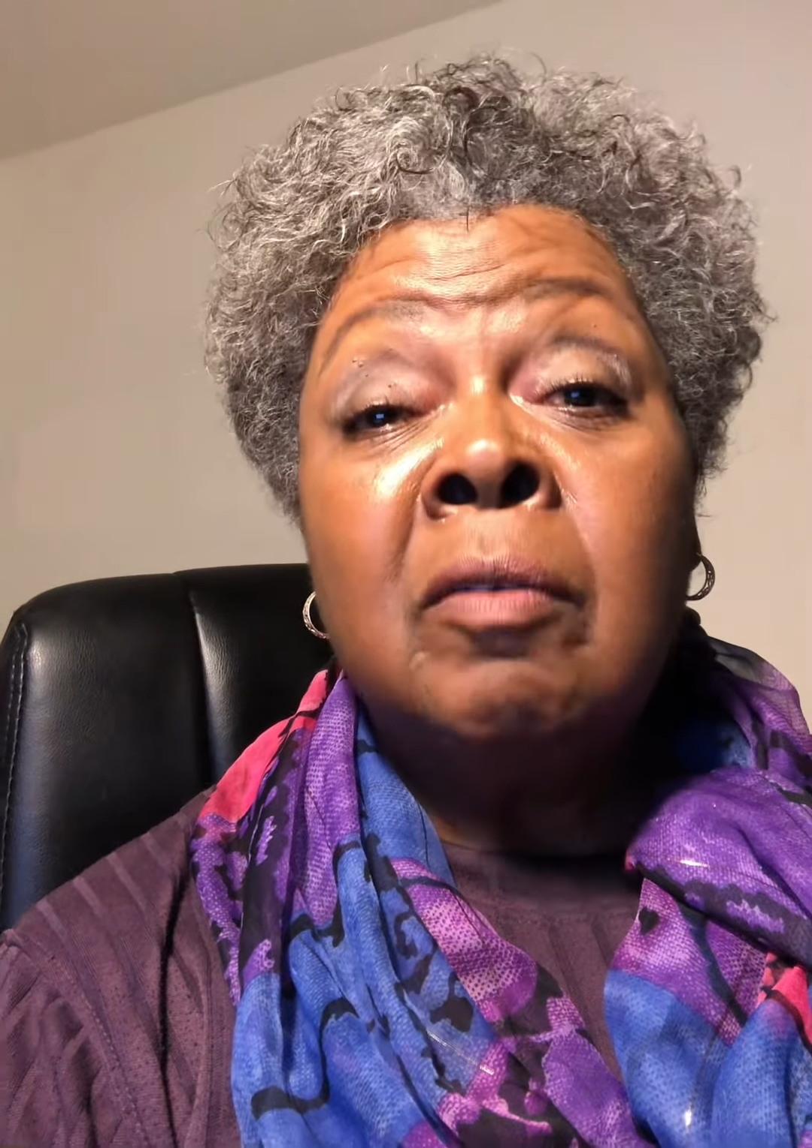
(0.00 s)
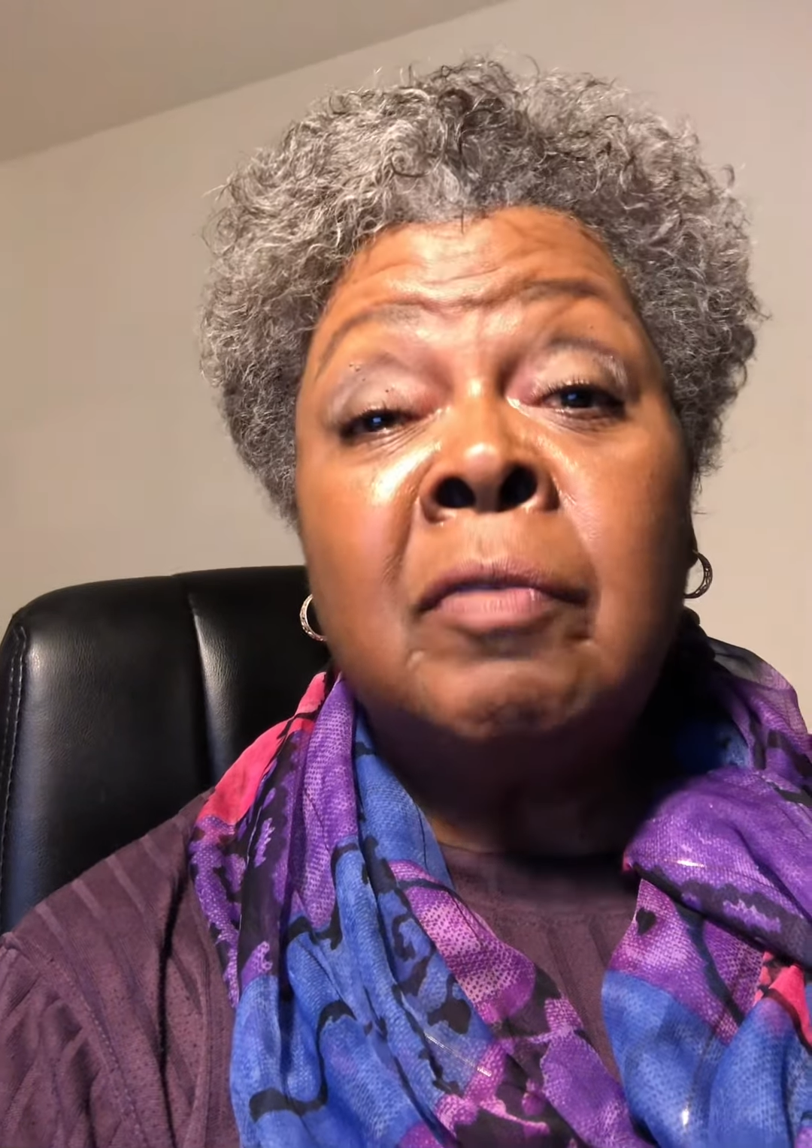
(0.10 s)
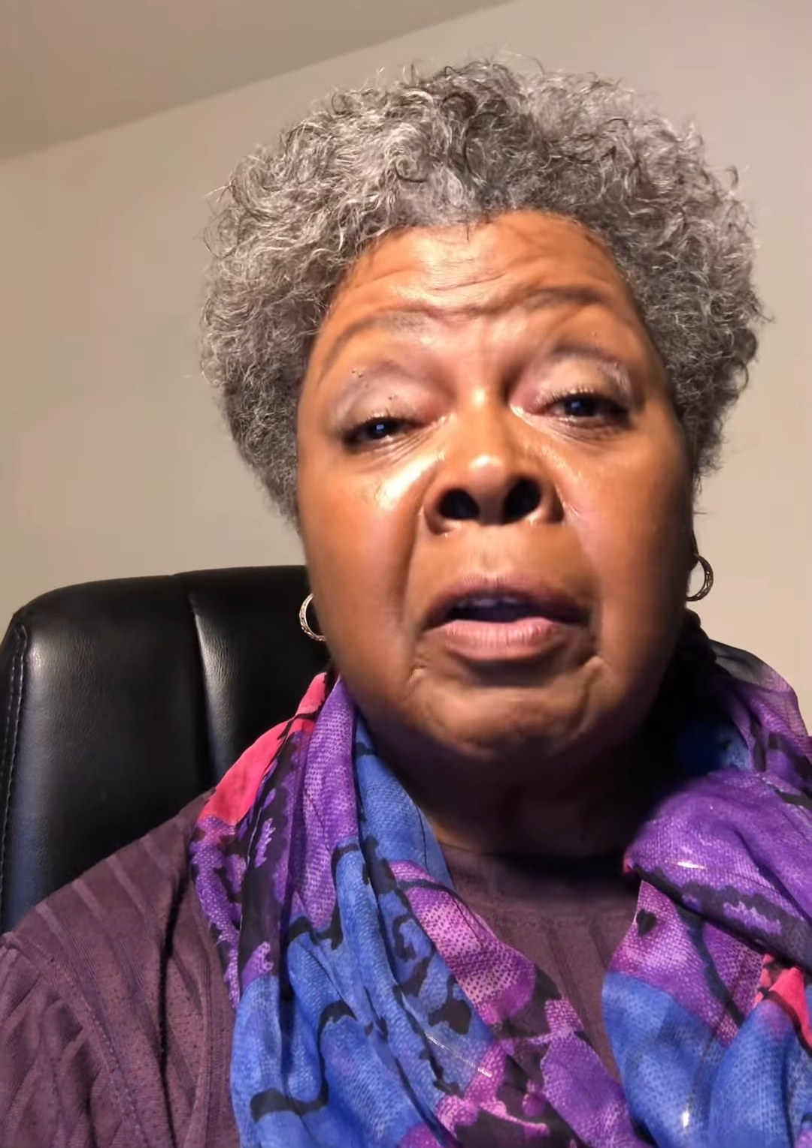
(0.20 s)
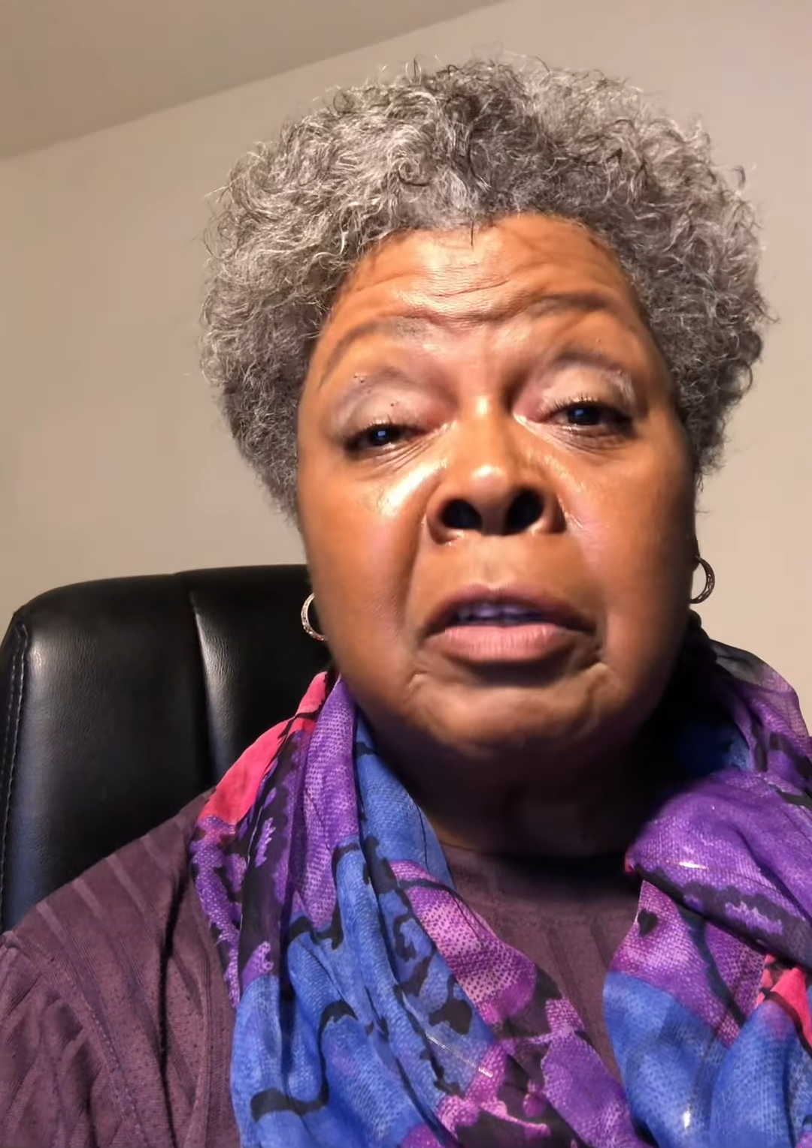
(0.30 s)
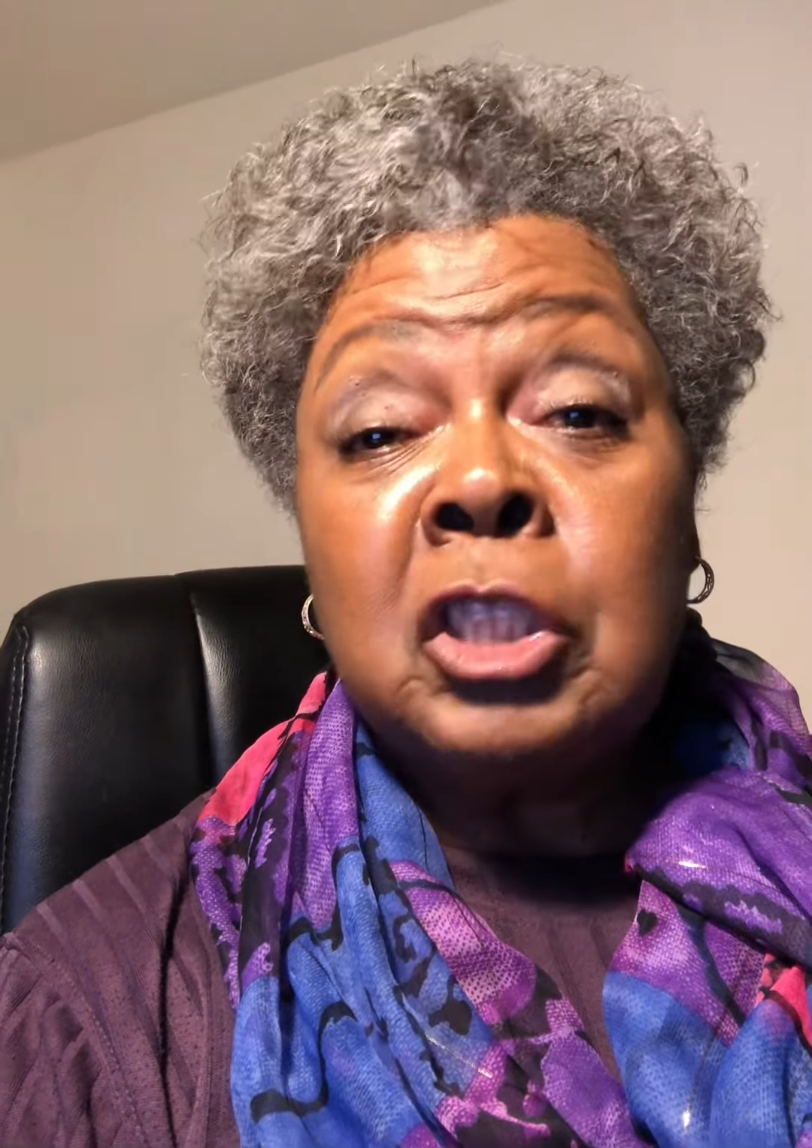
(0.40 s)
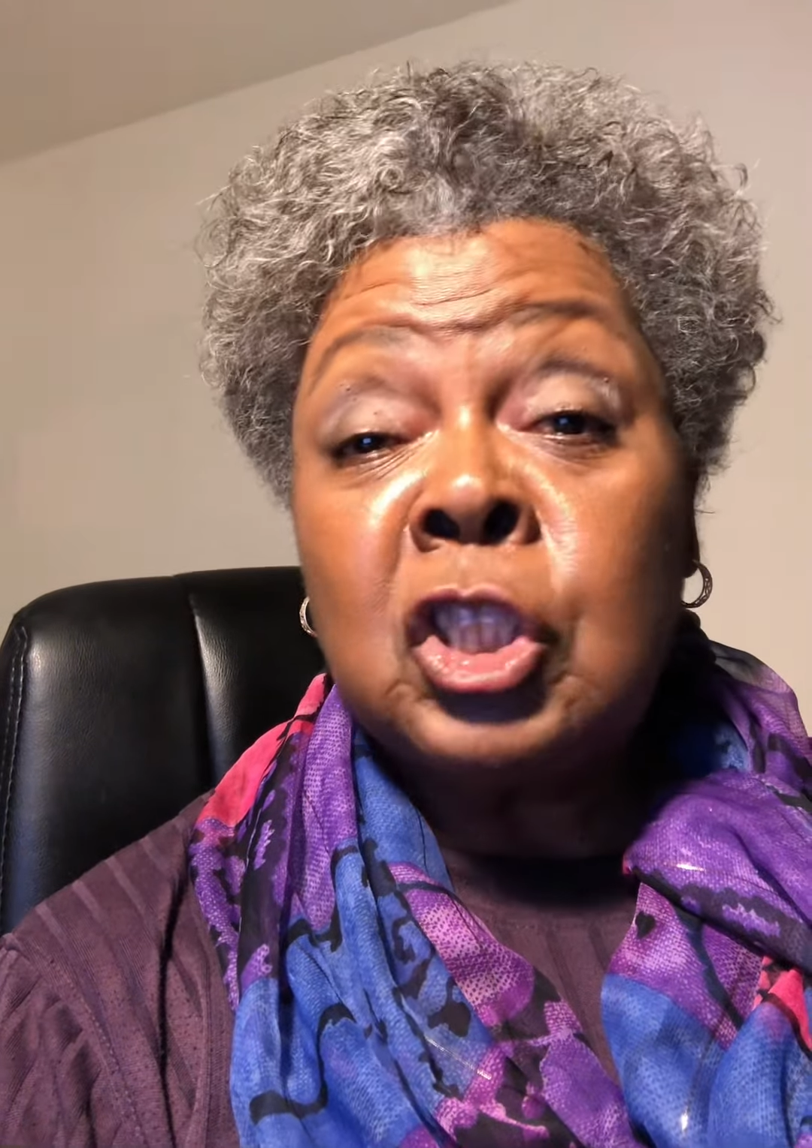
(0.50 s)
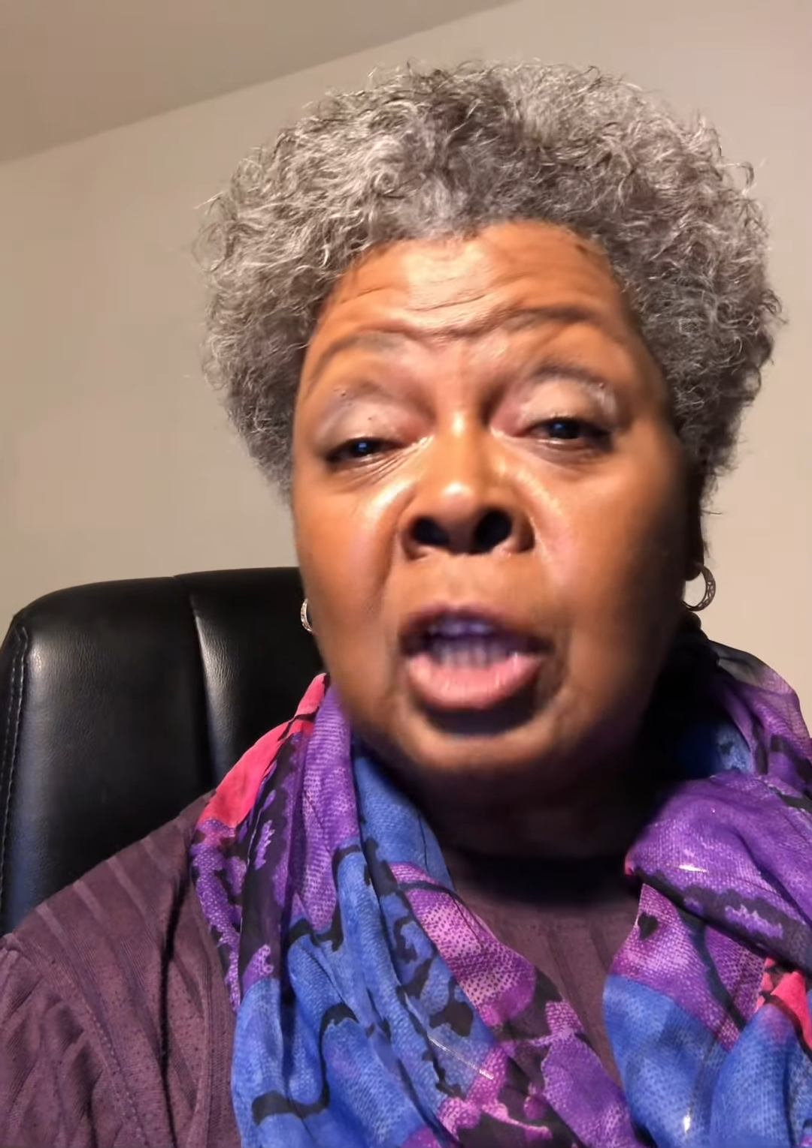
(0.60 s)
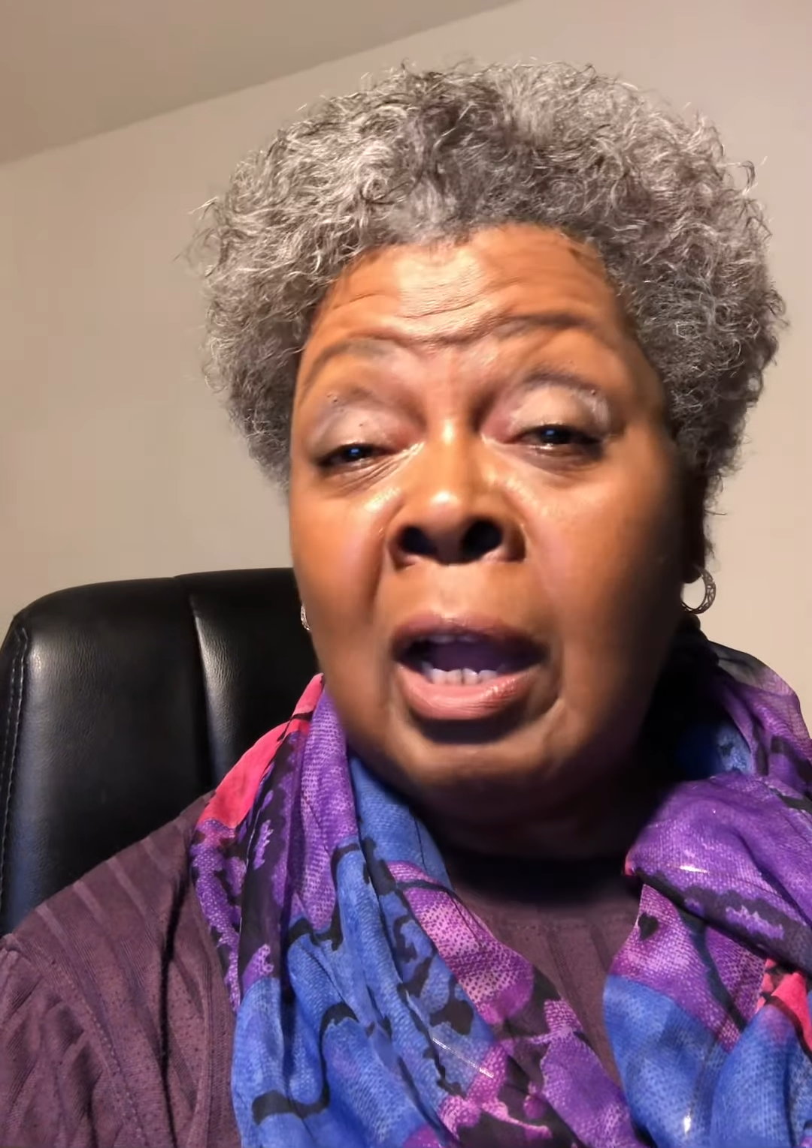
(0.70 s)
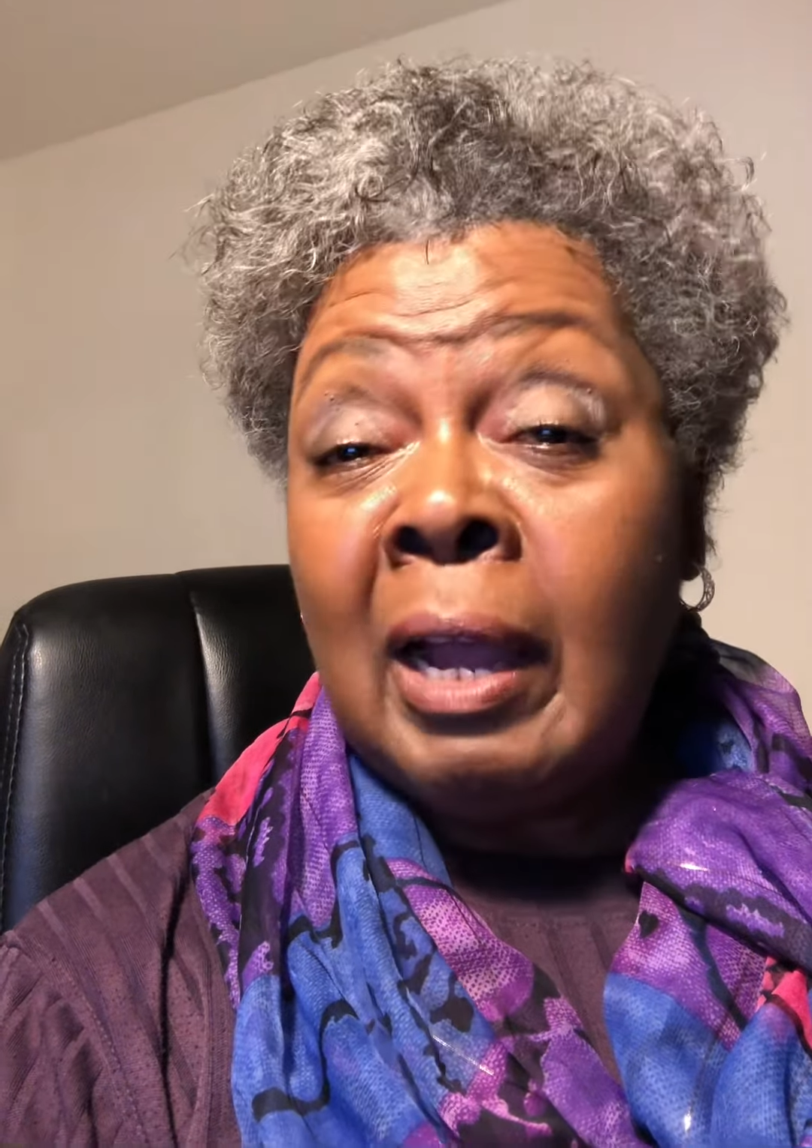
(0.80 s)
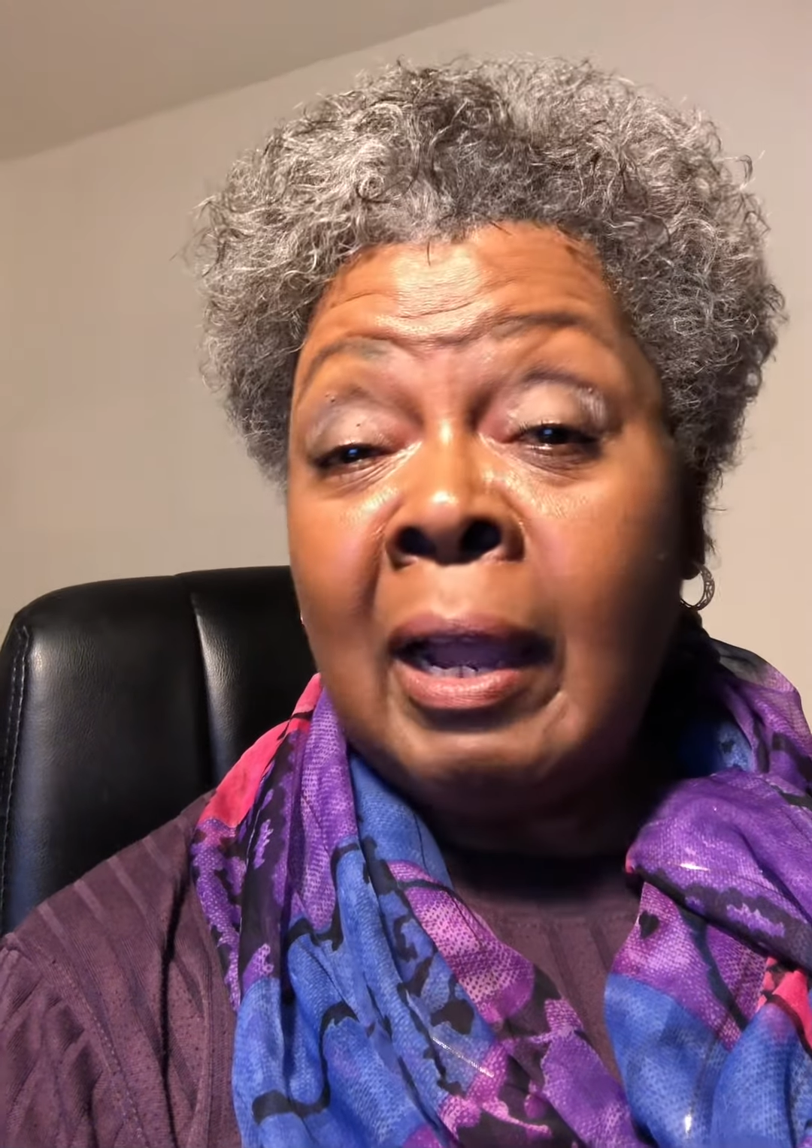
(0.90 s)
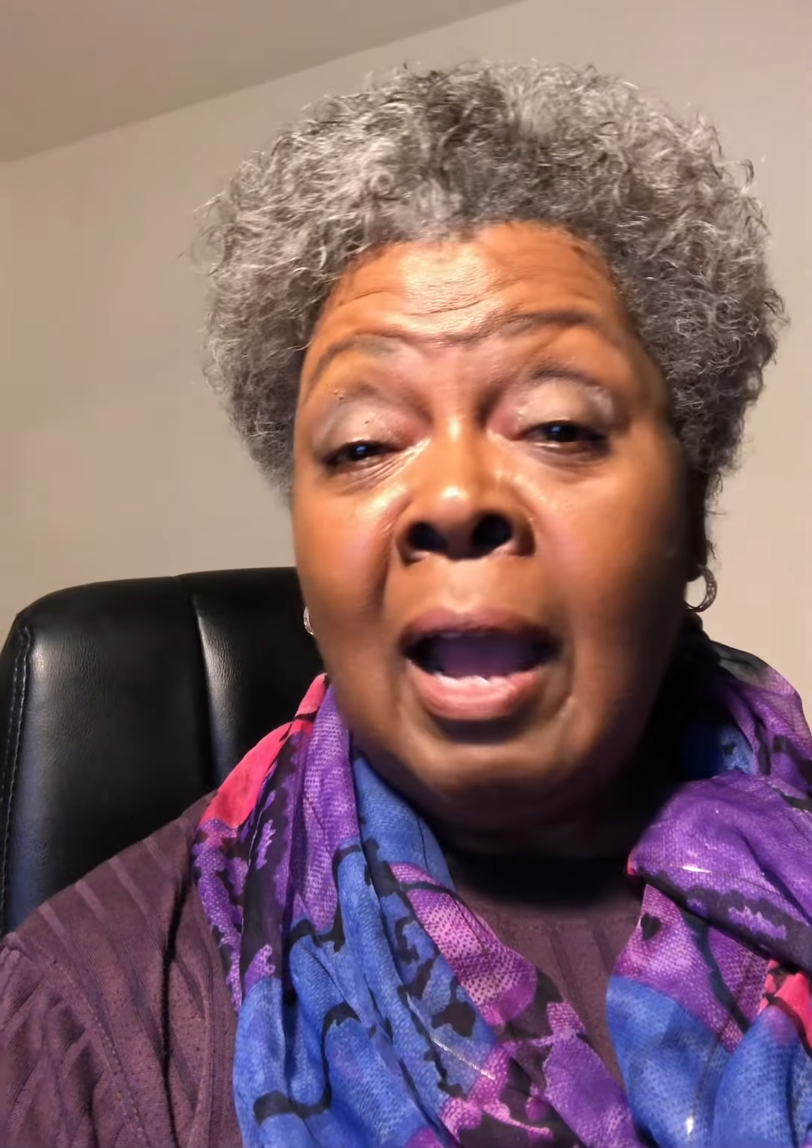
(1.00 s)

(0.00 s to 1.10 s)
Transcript: very shy.